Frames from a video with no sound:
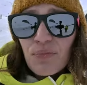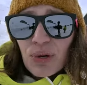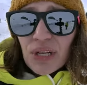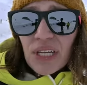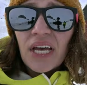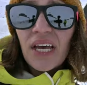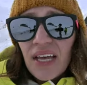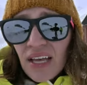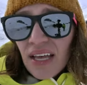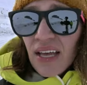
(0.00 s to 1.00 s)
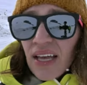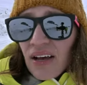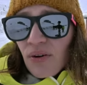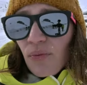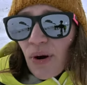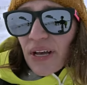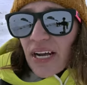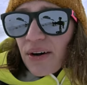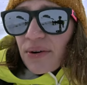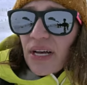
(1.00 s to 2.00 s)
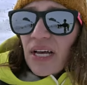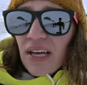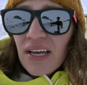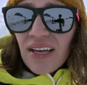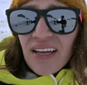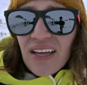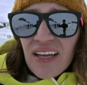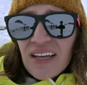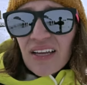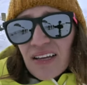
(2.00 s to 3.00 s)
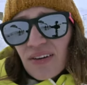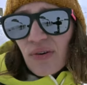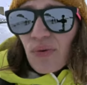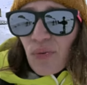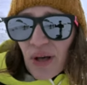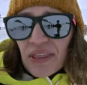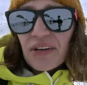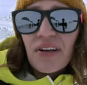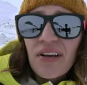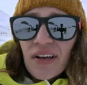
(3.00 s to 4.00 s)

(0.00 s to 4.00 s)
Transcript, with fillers: and pretty white out weather.